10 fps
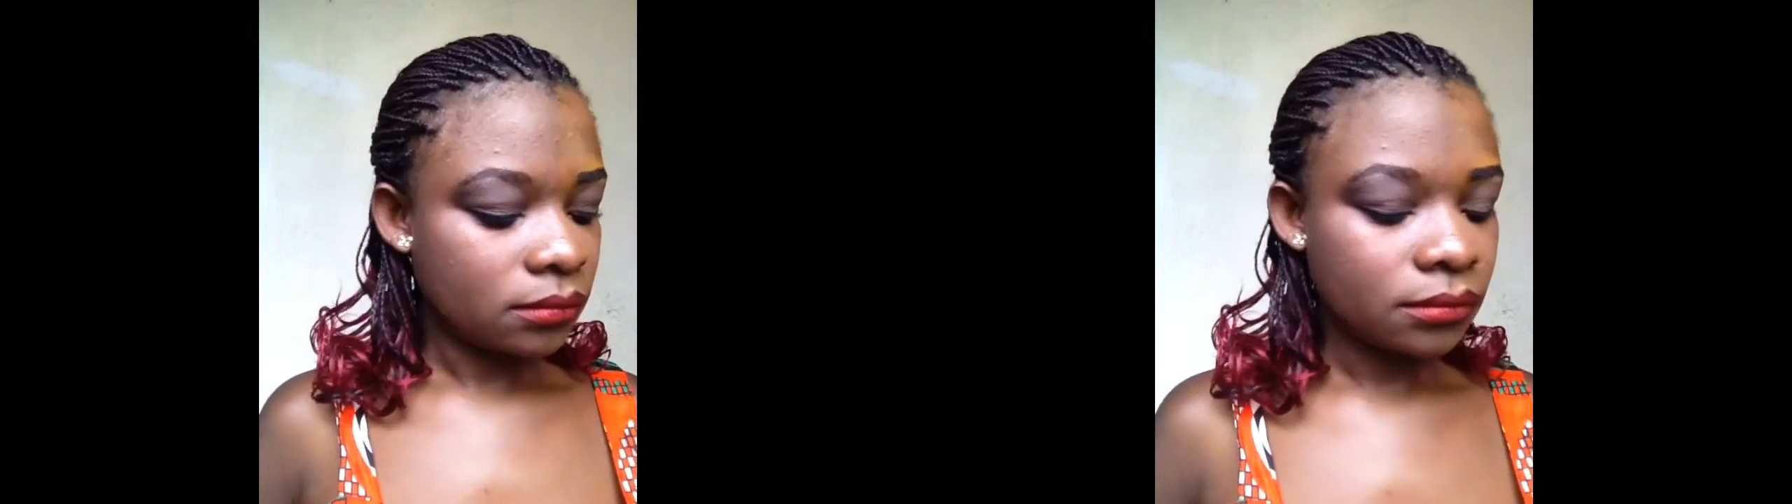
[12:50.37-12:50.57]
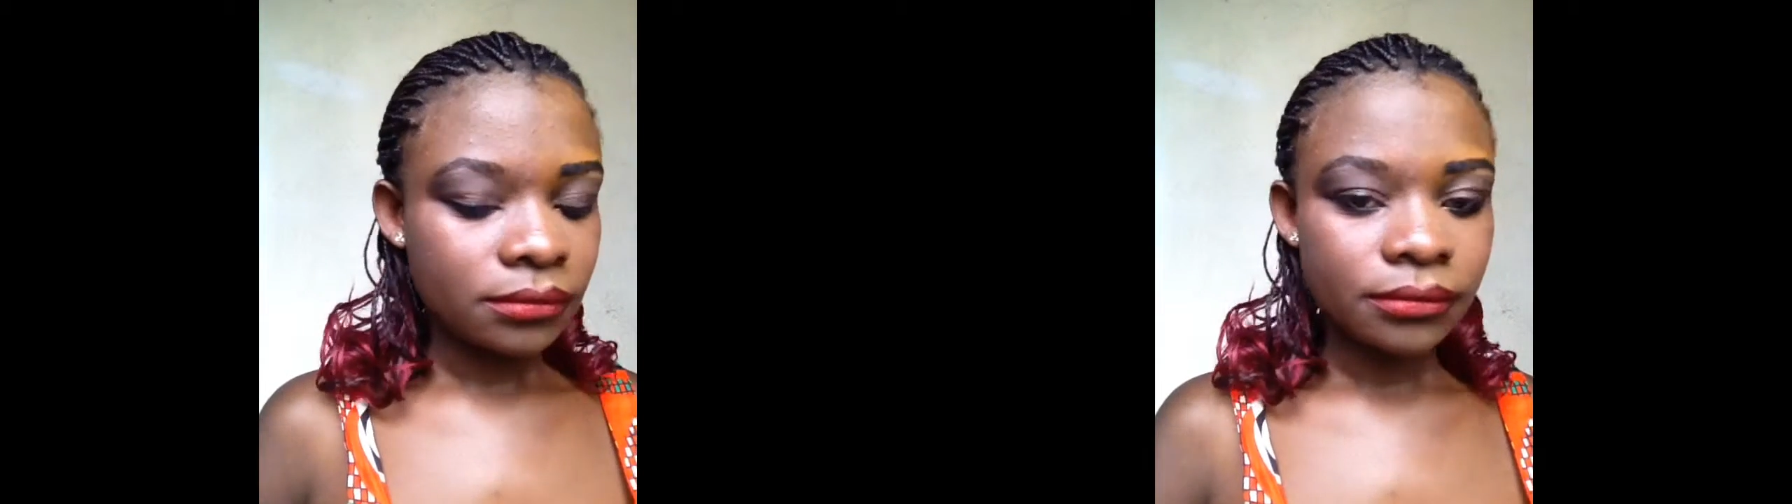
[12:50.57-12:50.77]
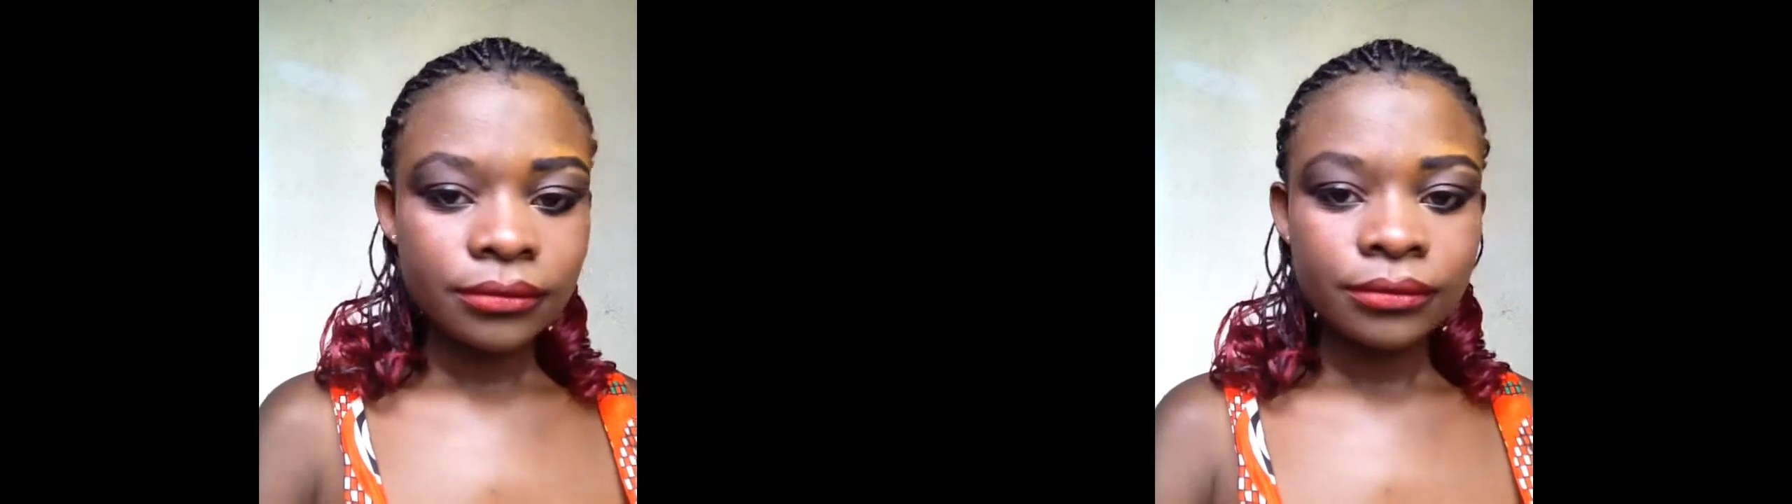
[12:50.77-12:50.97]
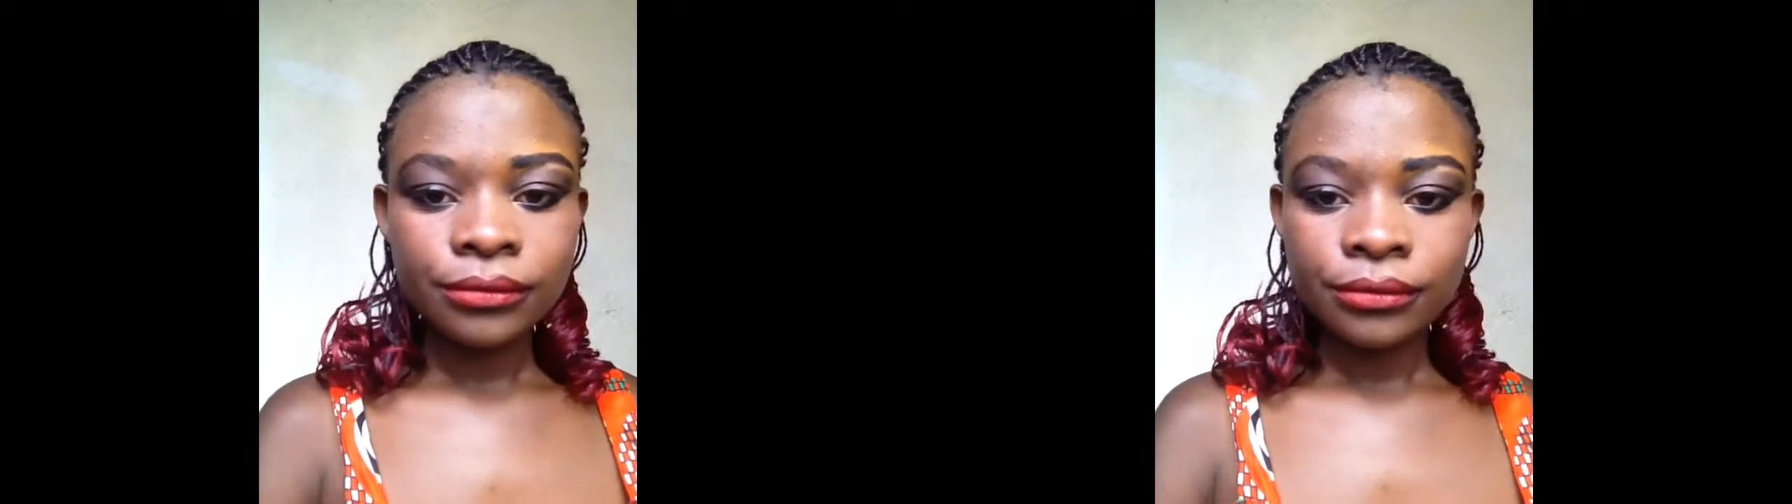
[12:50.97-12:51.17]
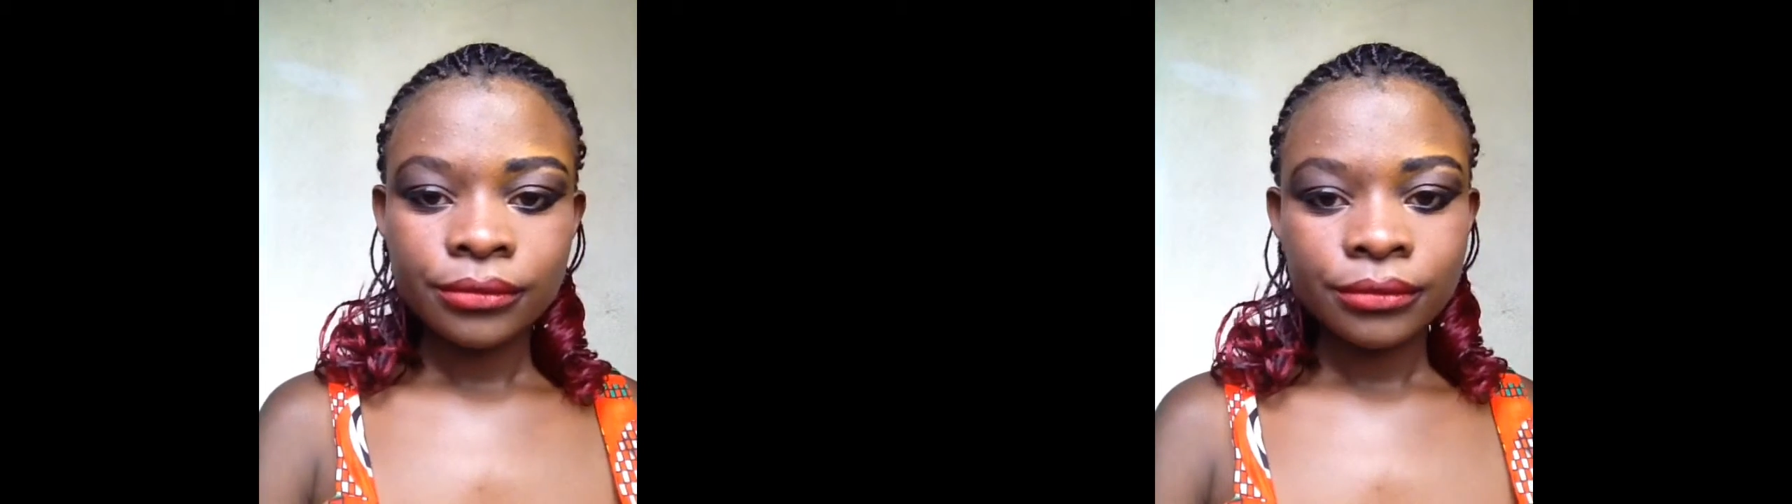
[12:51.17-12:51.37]
it
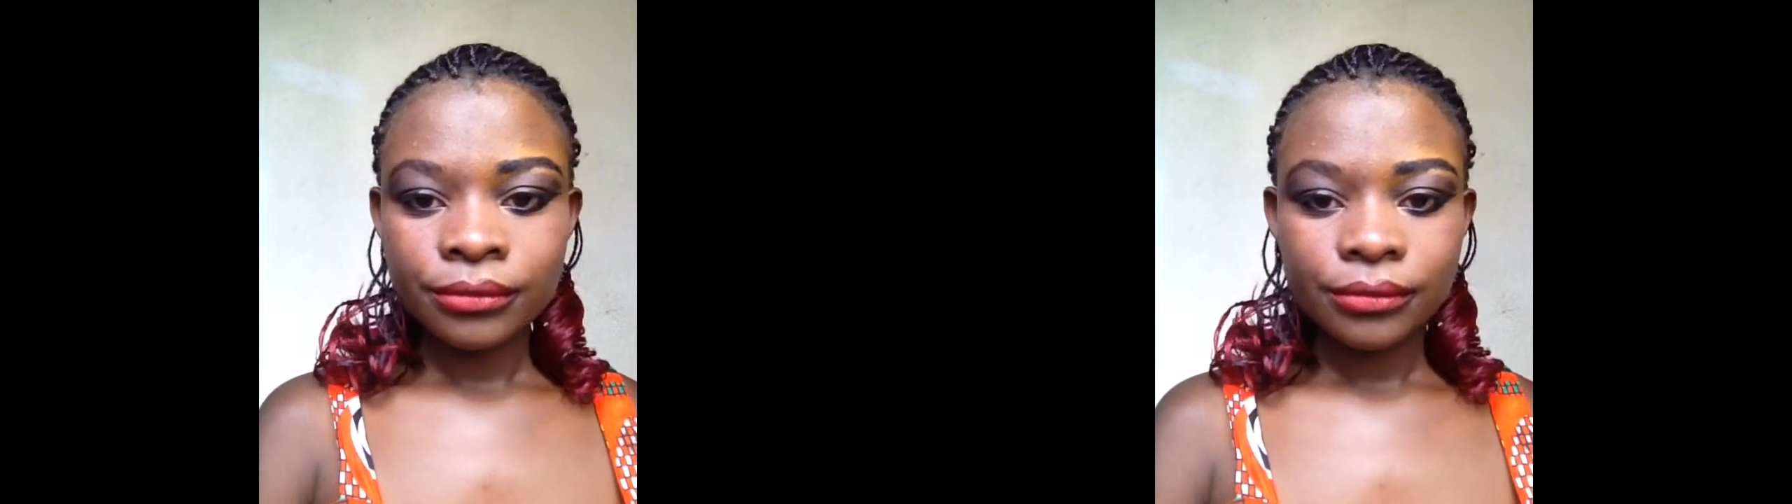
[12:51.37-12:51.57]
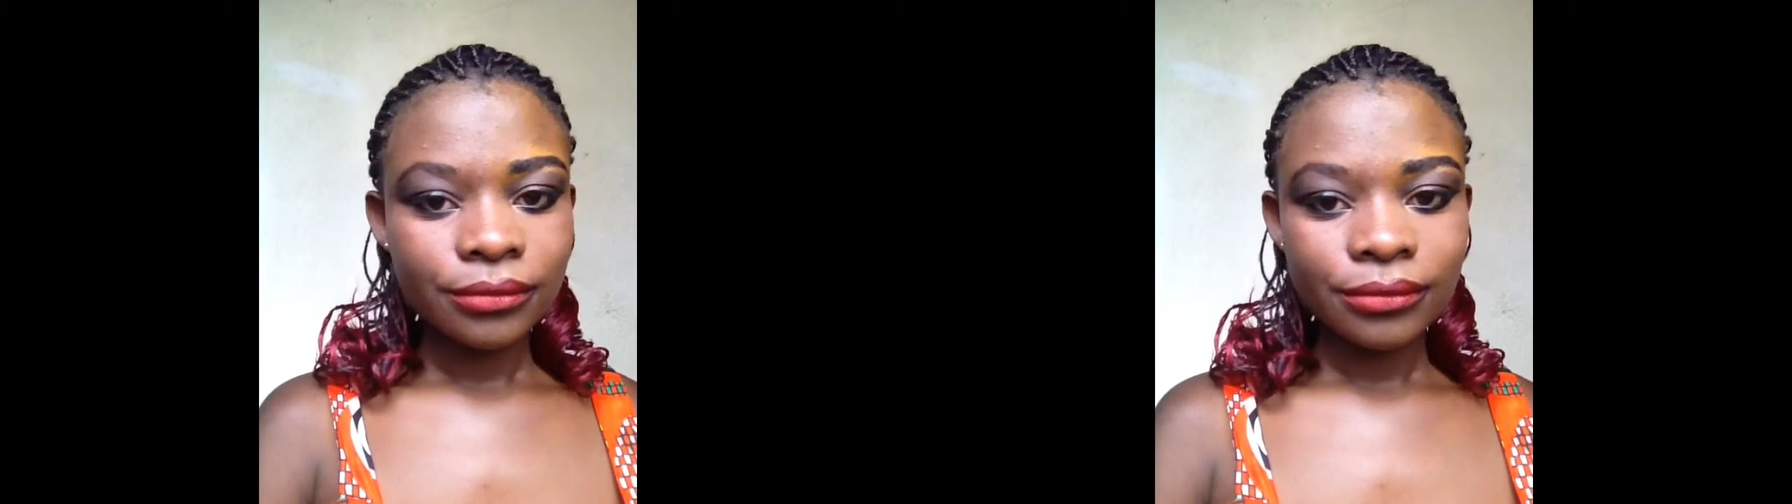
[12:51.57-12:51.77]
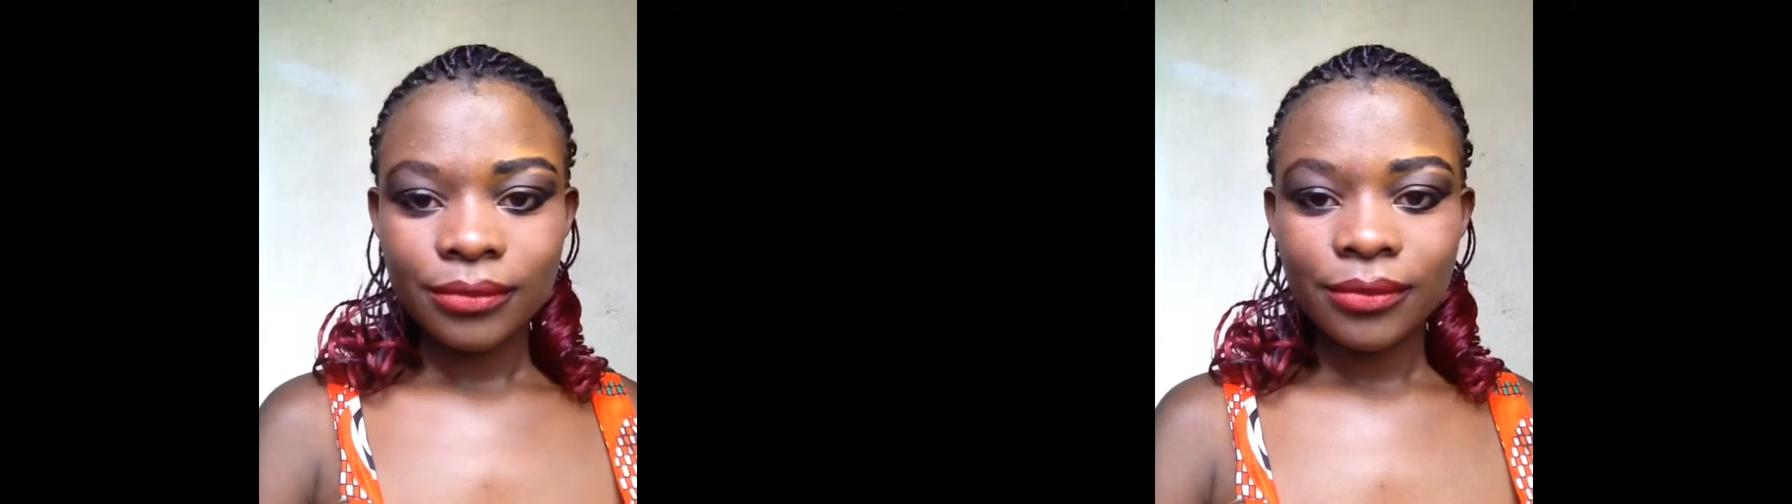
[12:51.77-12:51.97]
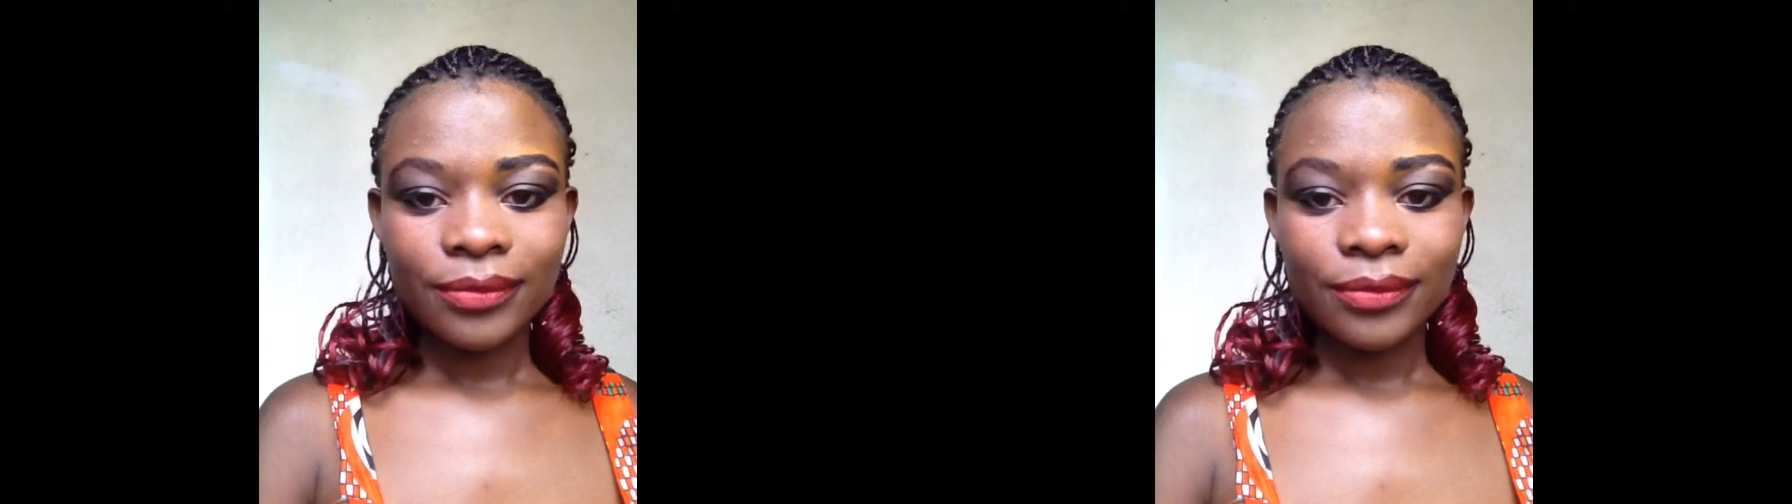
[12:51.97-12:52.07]
will look.